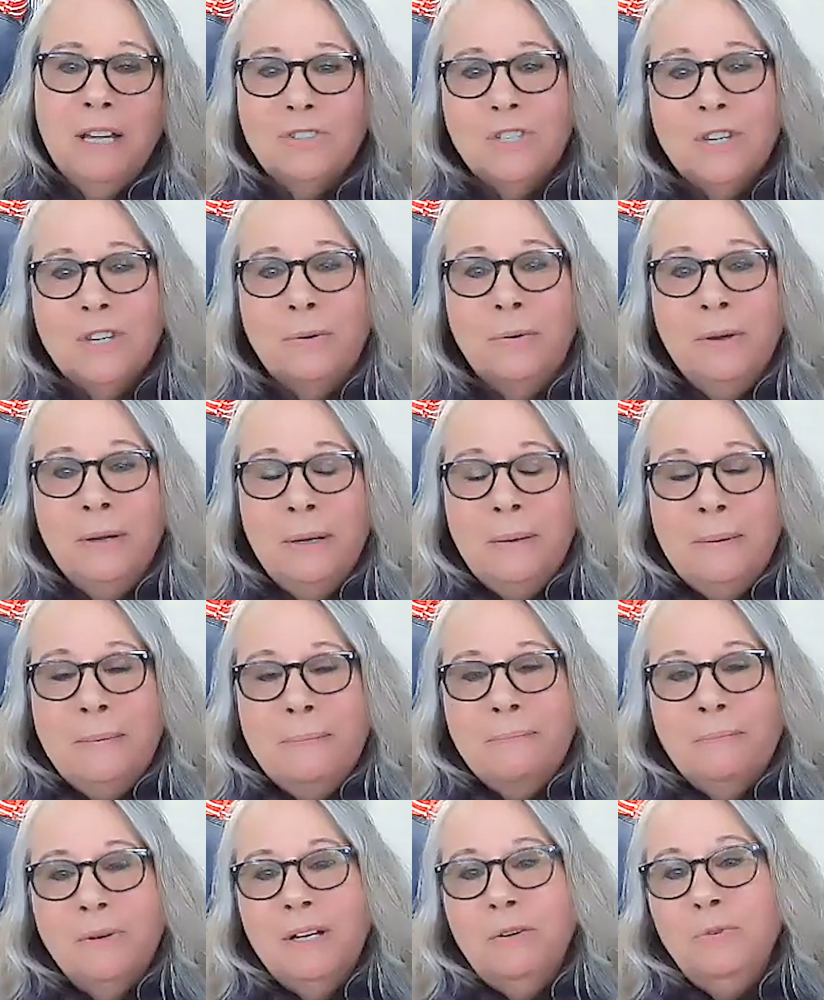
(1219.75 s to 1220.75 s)
So,
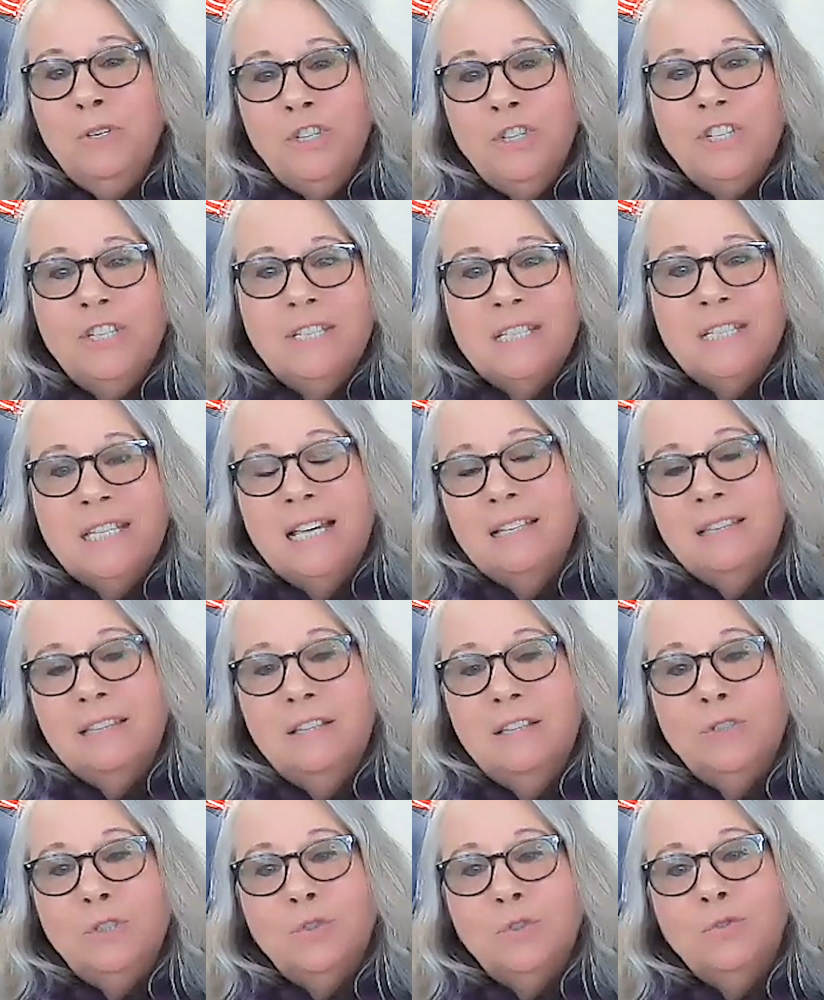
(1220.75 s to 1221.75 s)
my wish is that
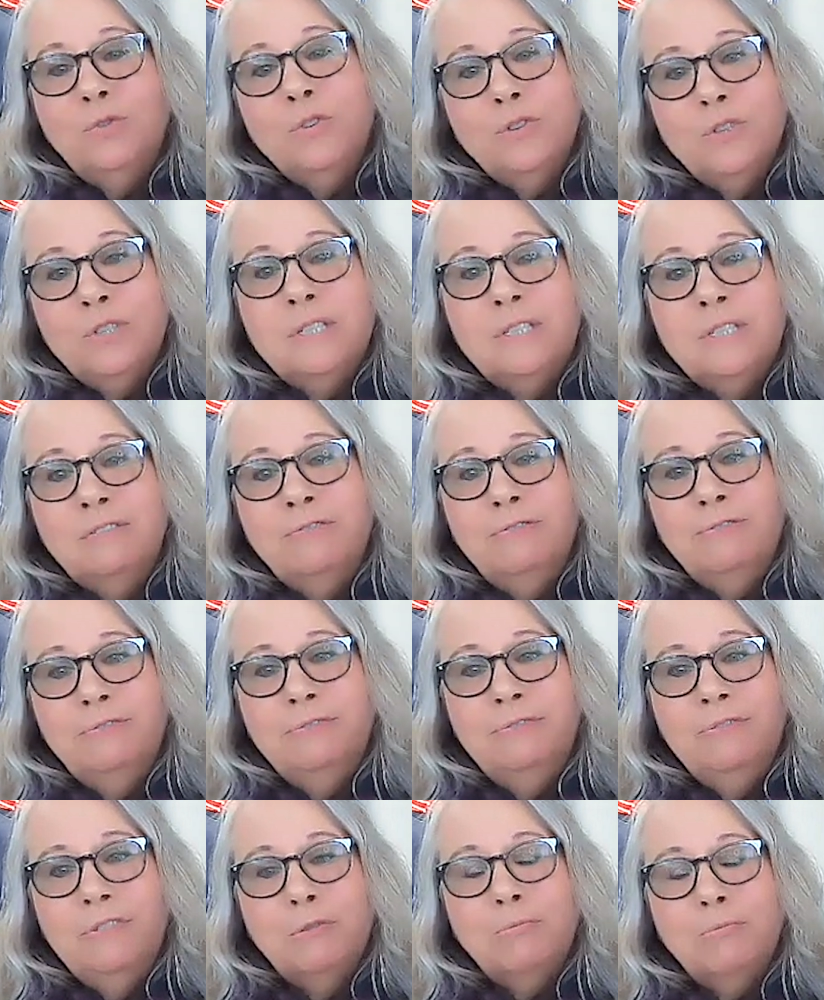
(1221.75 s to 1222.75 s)
those first
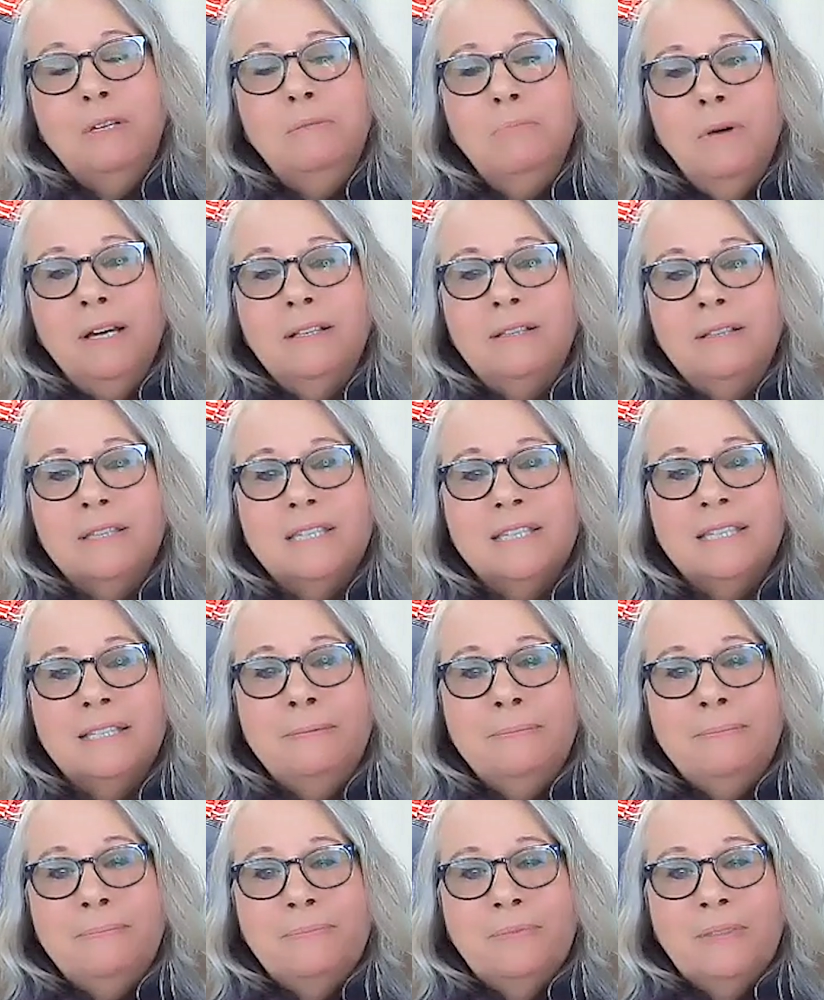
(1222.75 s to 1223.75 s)
three months
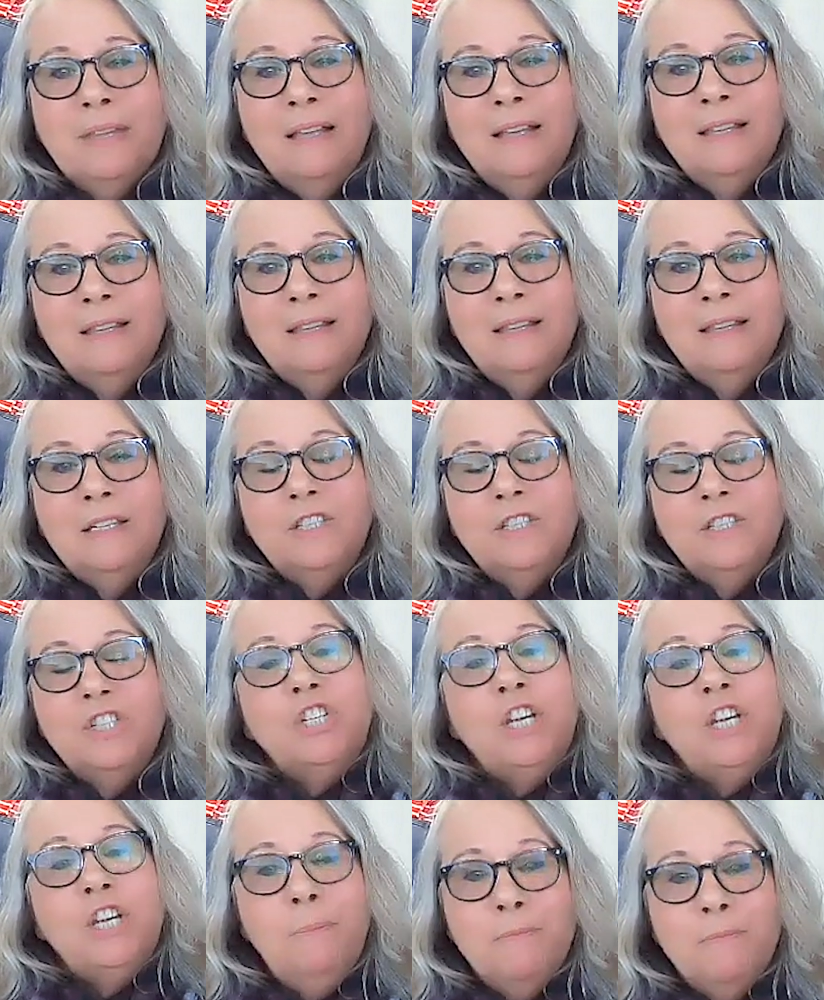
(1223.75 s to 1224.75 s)
that
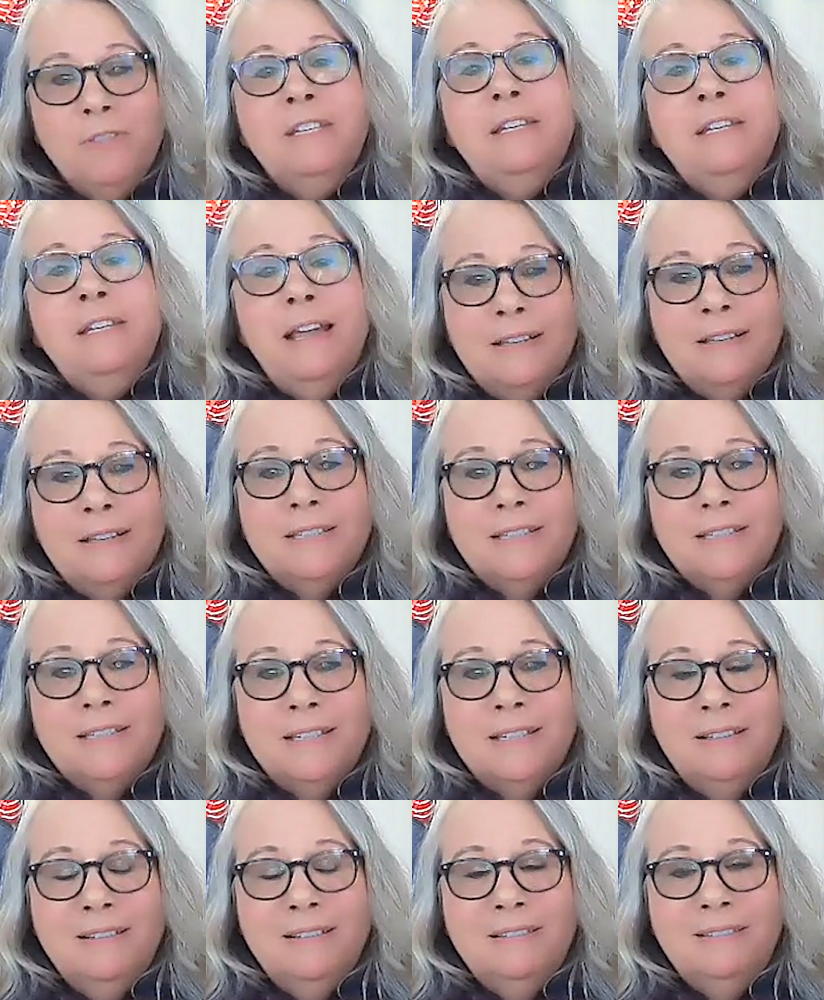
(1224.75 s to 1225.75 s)
shape the
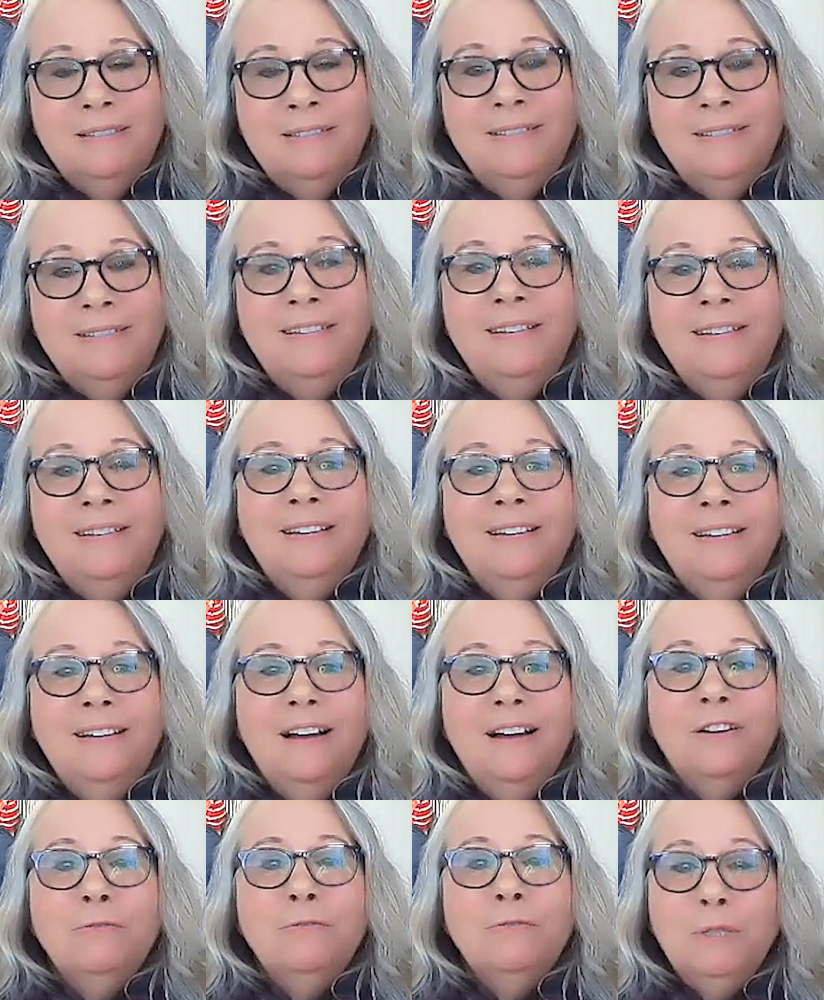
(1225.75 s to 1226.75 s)
nest
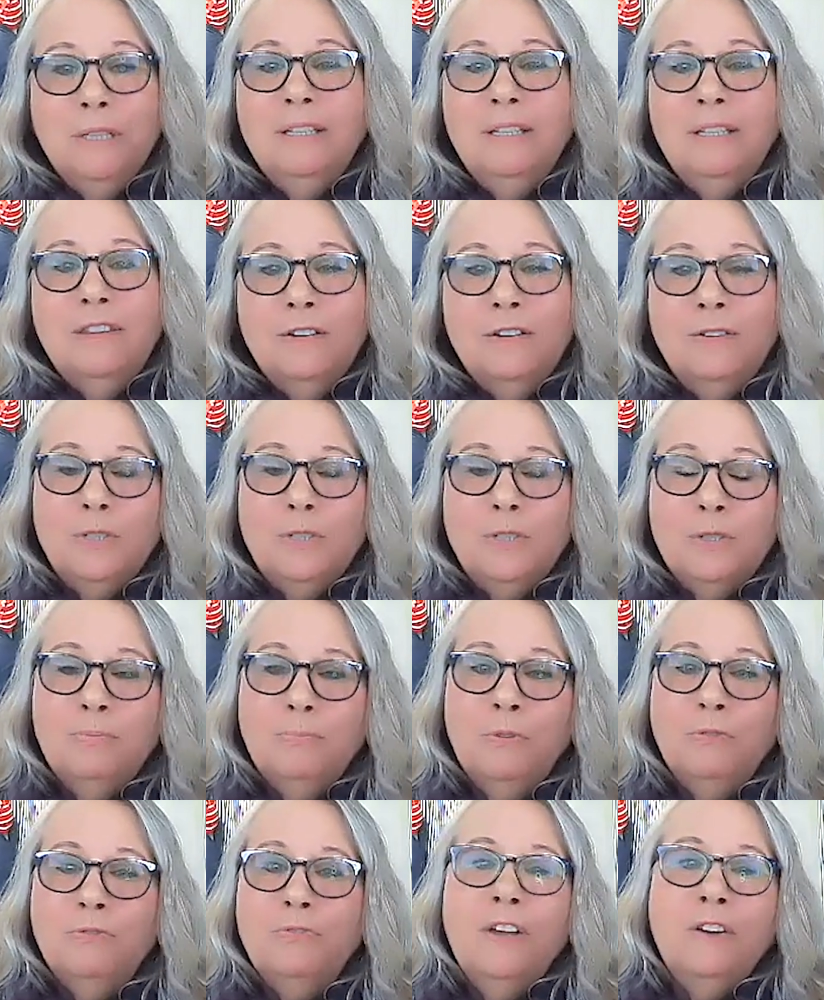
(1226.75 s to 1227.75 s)
are really those
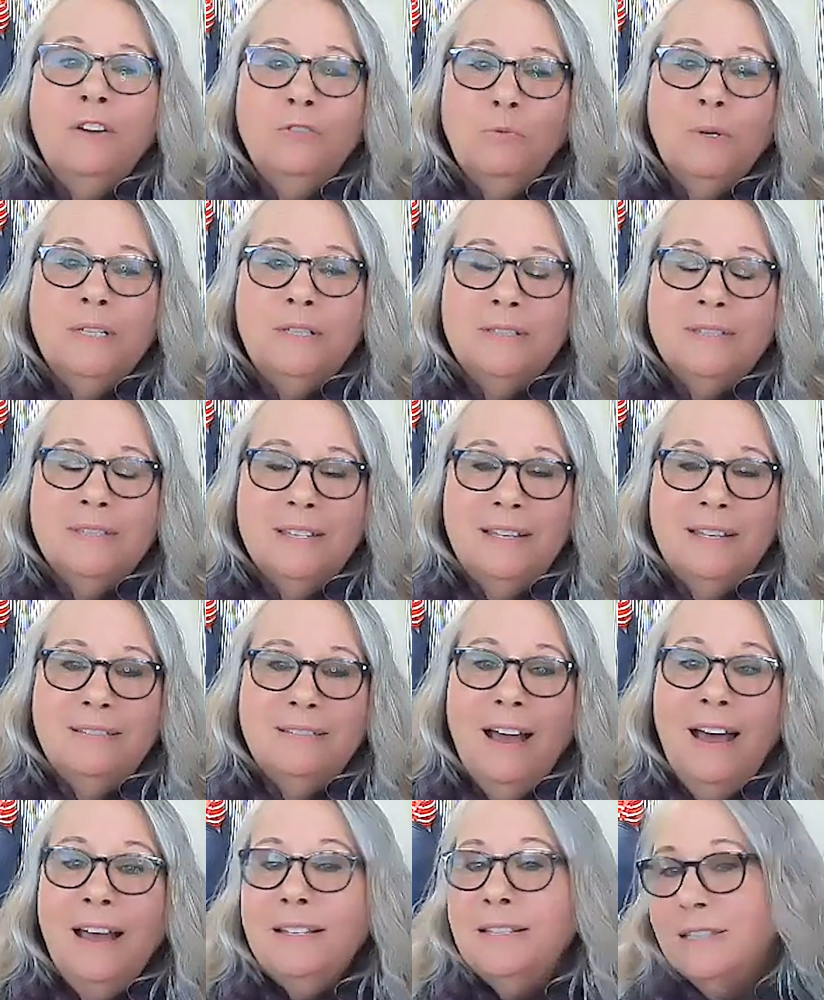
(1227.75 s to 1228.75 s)
profound ones that
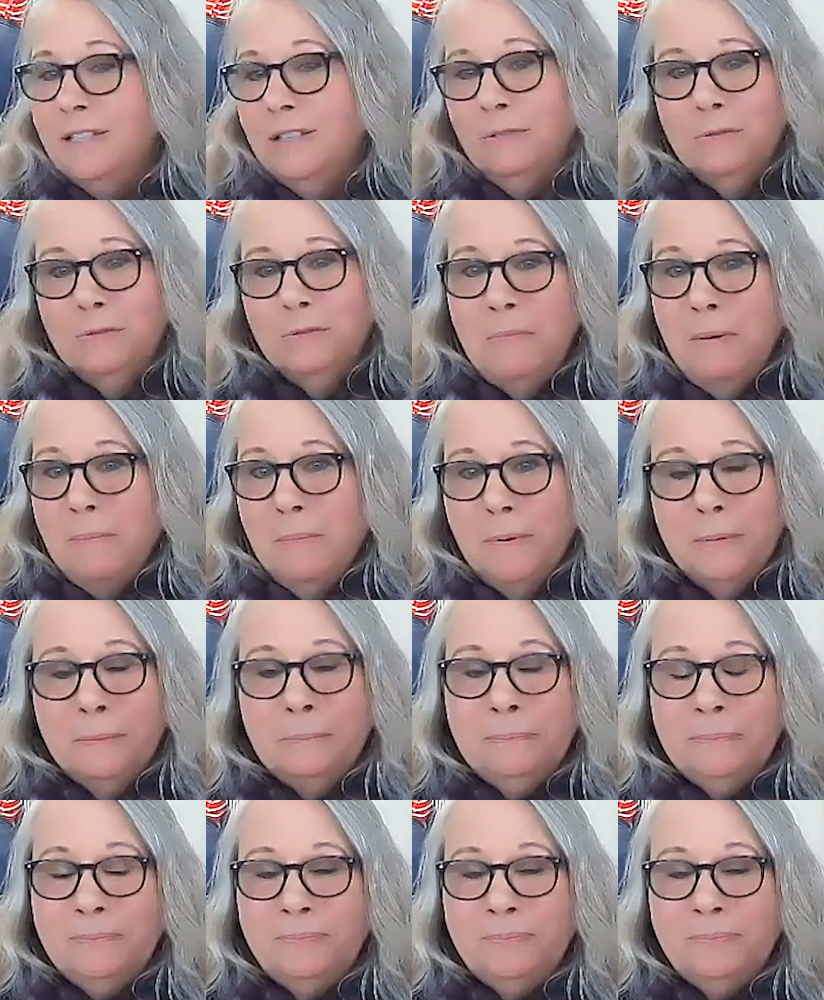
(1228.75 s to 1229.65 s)
I still remember.